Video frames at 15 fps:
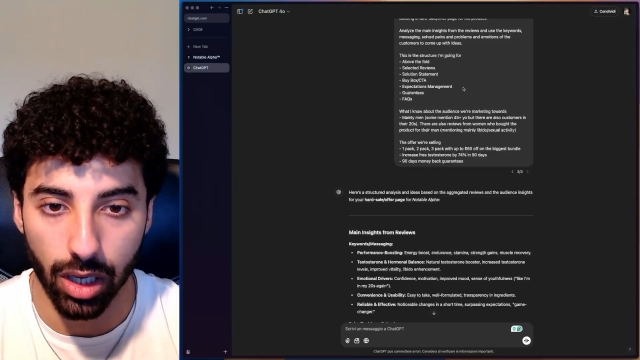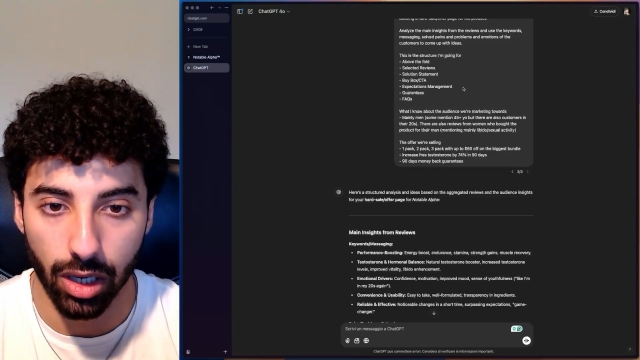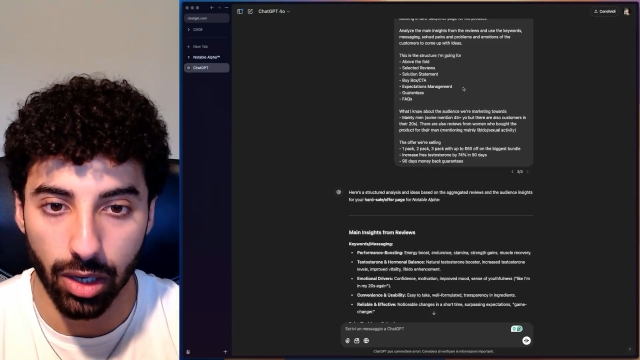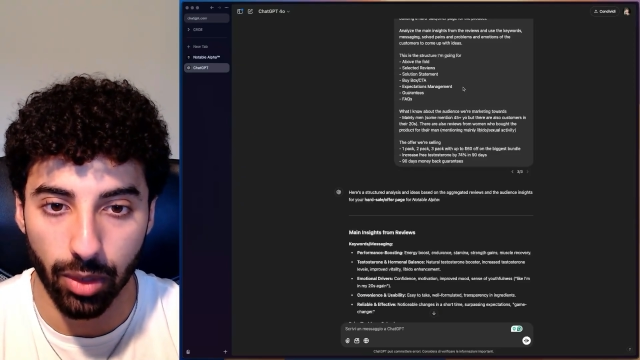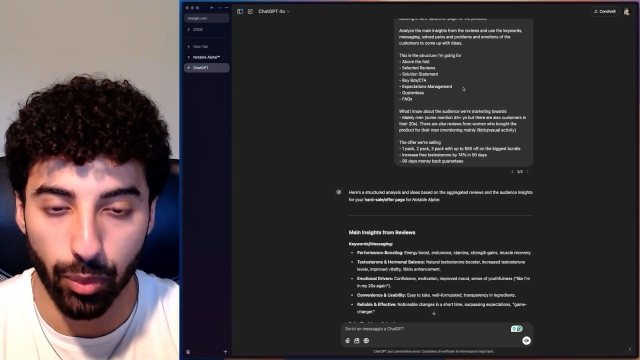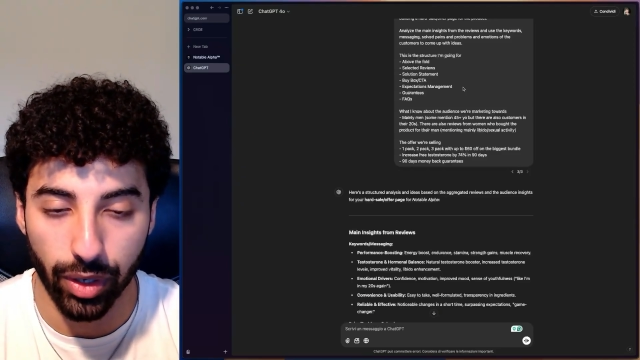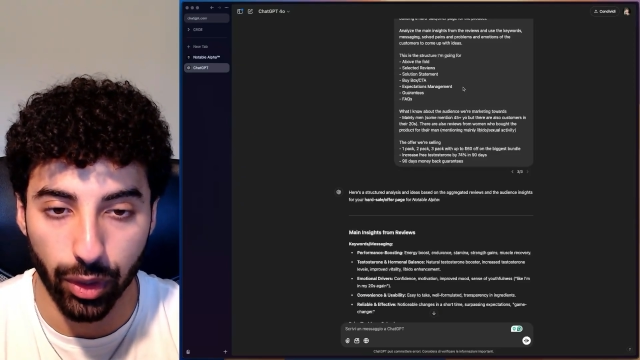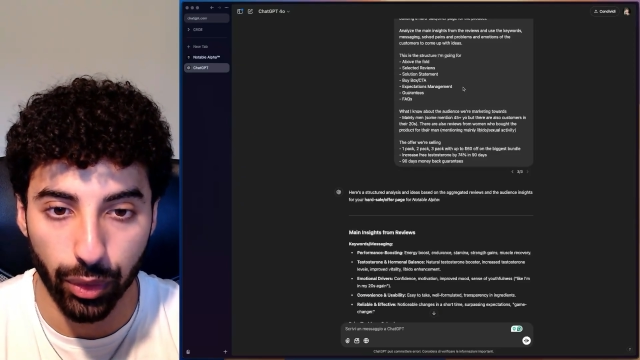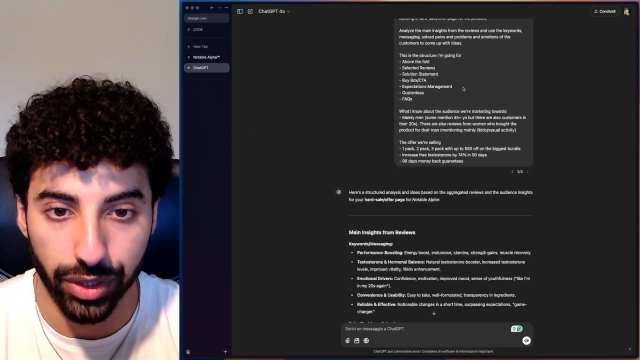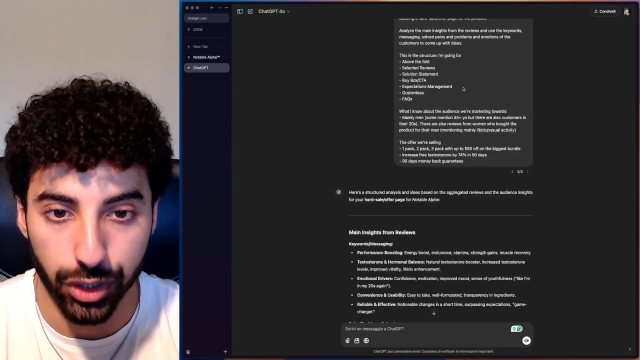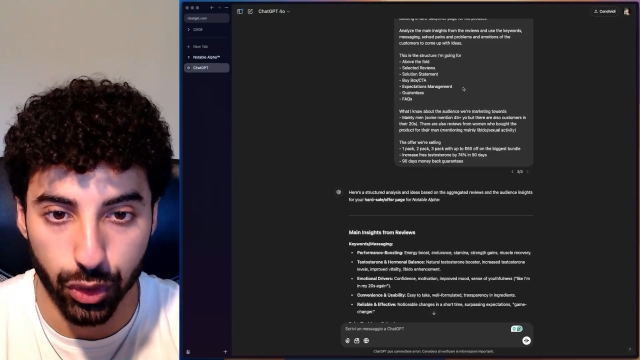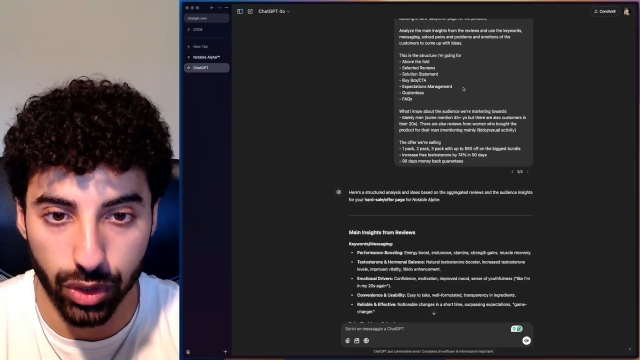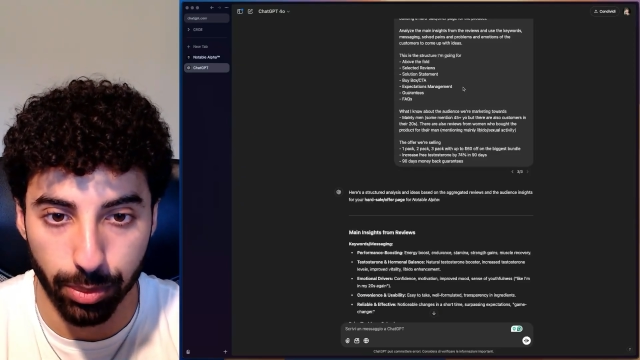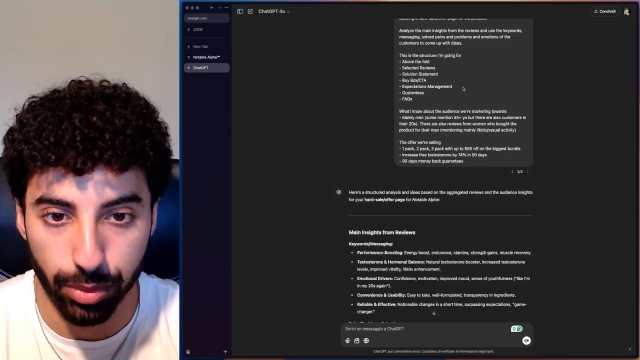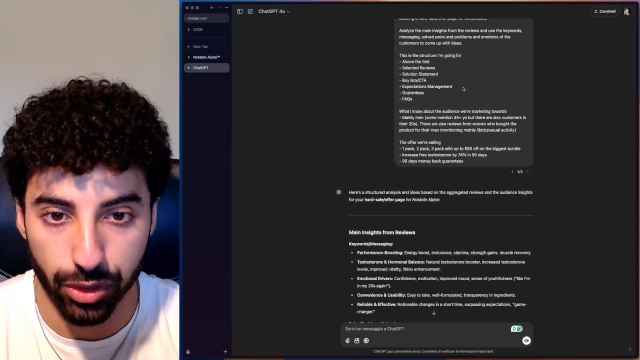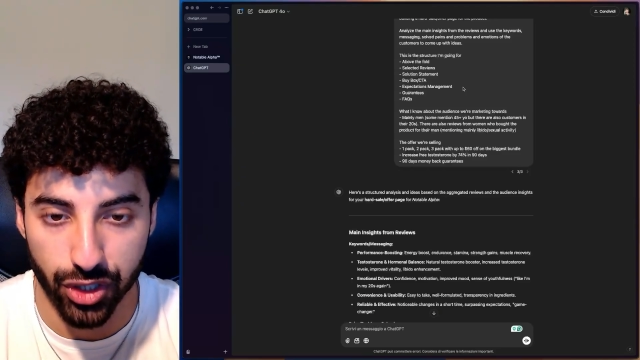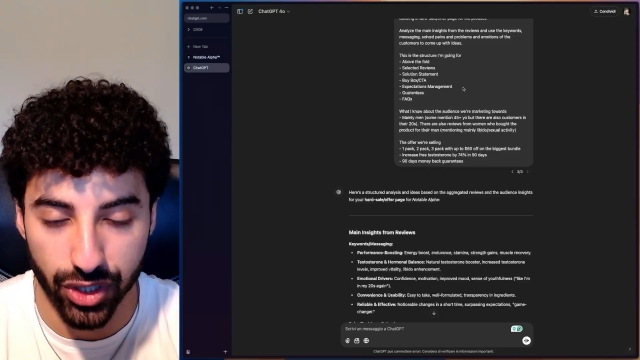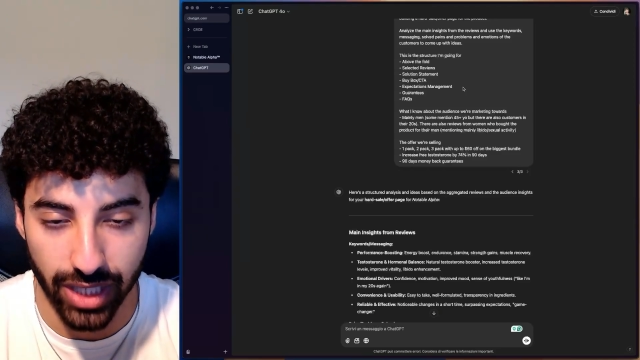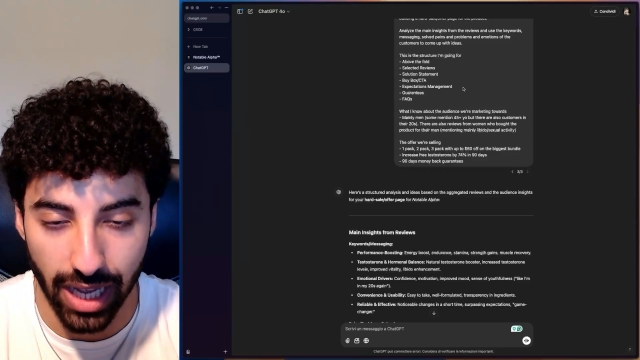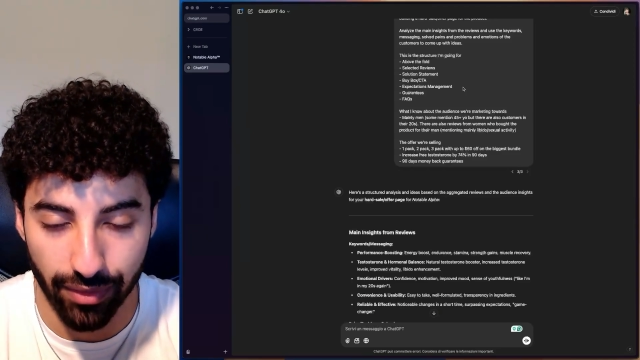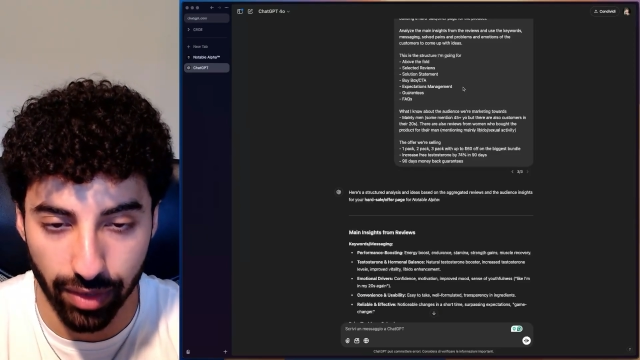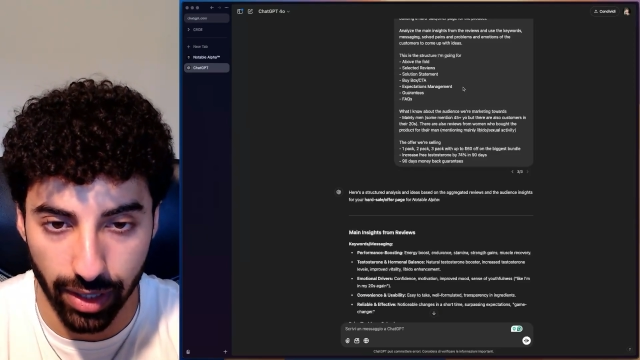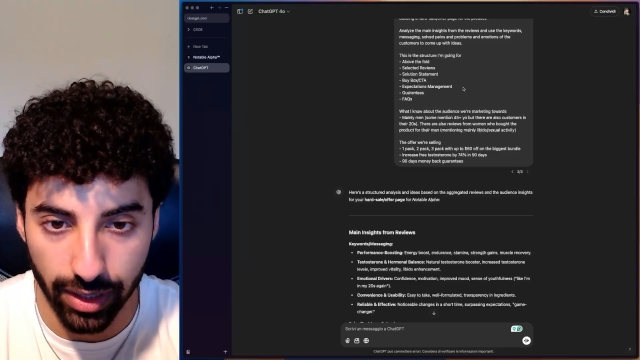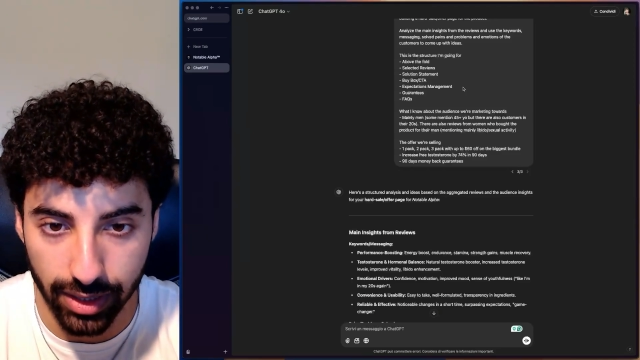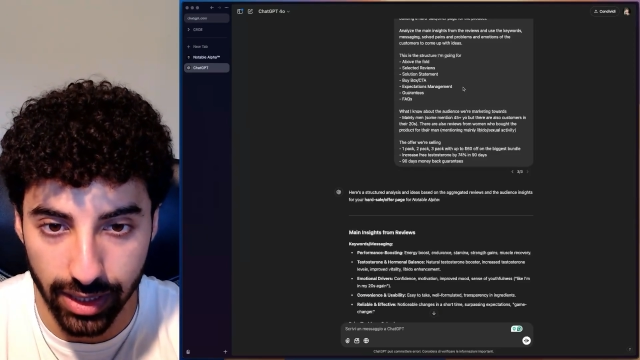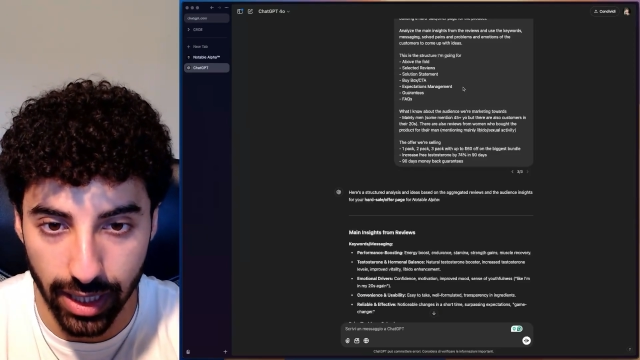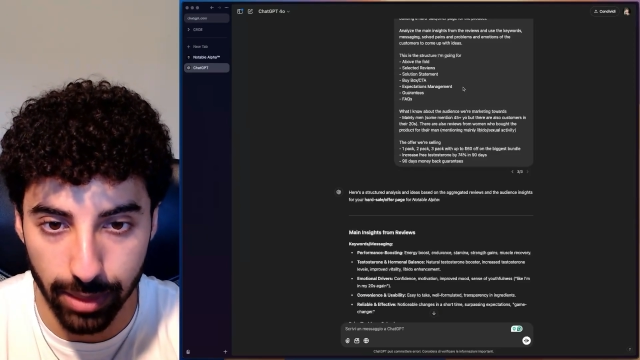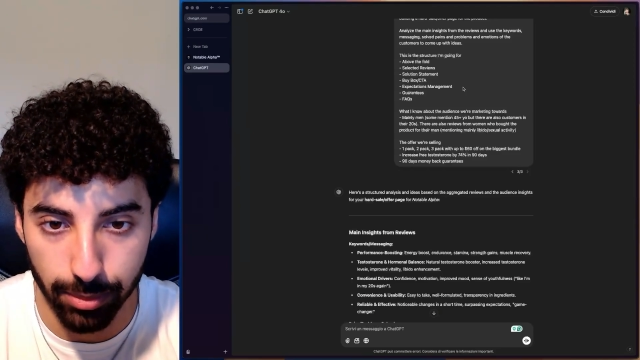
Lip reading: when going through the purchase, have an idea